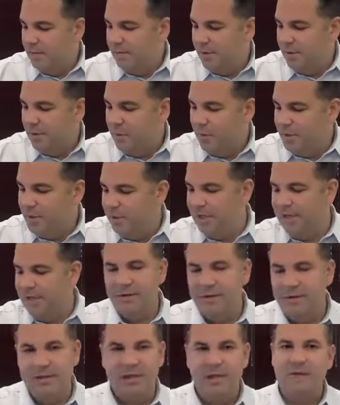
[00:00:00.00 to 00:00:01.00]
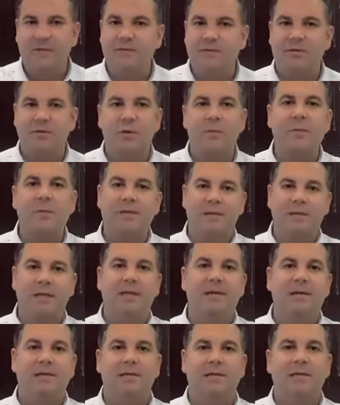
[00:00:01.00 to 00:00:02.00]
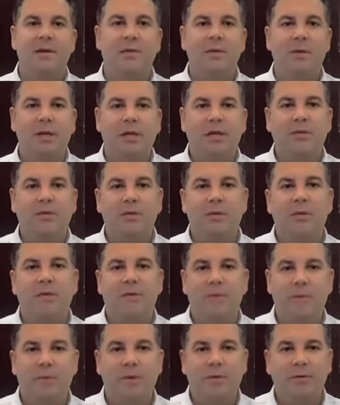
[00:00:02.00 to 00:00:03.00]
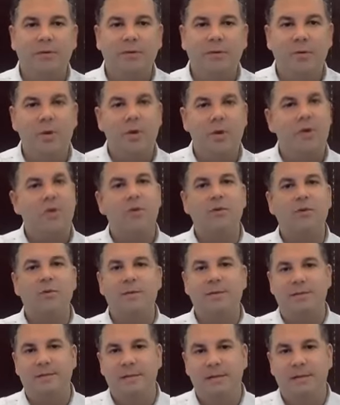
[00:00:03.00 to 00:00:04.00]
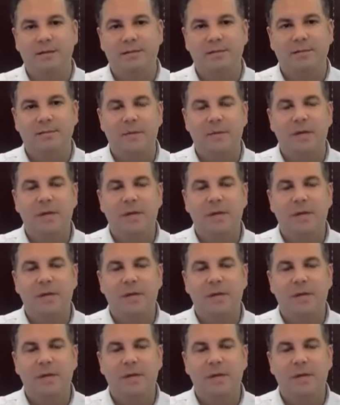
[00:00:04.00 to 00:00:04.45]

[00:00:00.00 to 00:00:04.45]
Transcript: But when you're giving gifts, there's some mistakes that we need to avoid. So what are those mistakes?